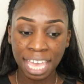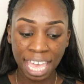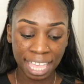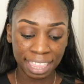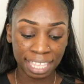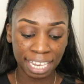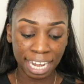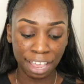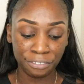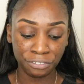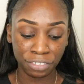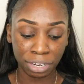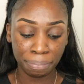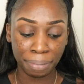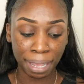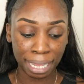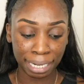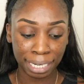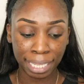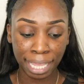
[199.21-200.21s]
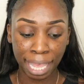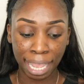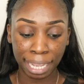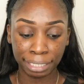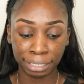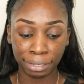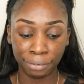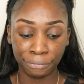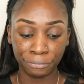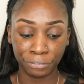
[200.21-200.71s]
and then everybody
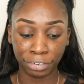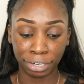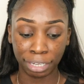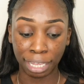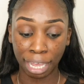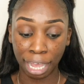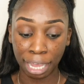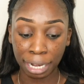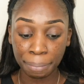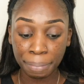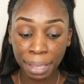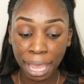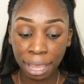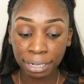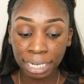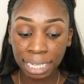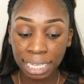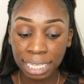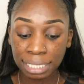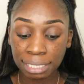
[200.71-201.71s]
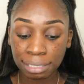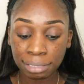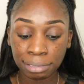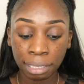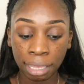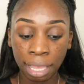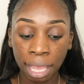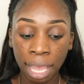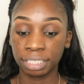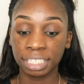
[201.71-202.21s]
kind of forgot about it
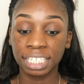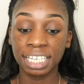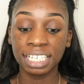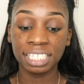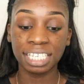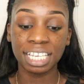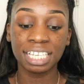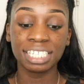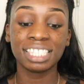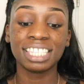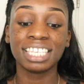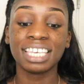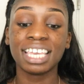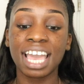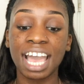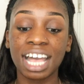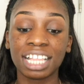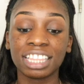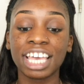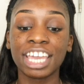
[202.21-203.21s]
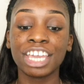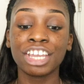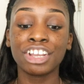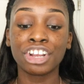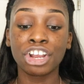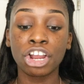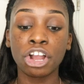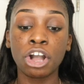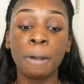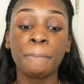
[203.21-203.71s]
this is the la
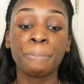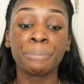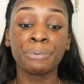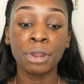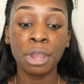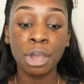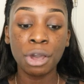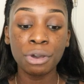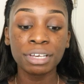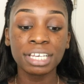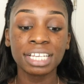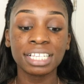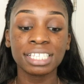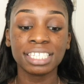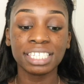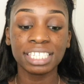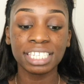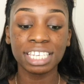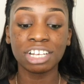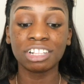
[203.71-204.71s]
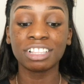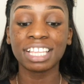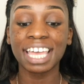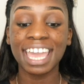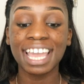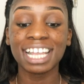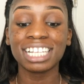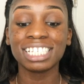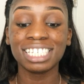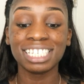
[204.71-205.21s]
girl pro conceal
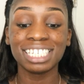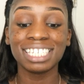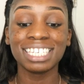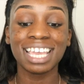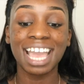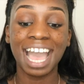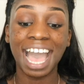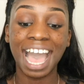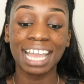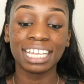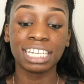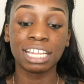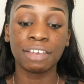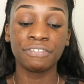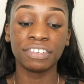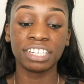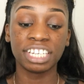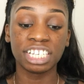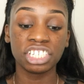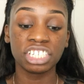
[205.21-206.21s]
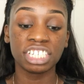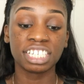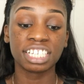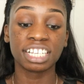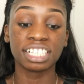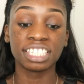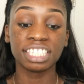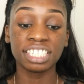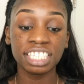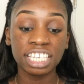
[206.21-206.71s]
hd high definition
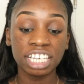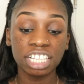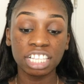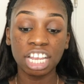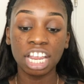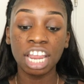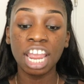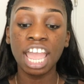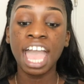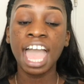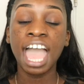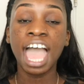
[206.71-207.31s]
concealer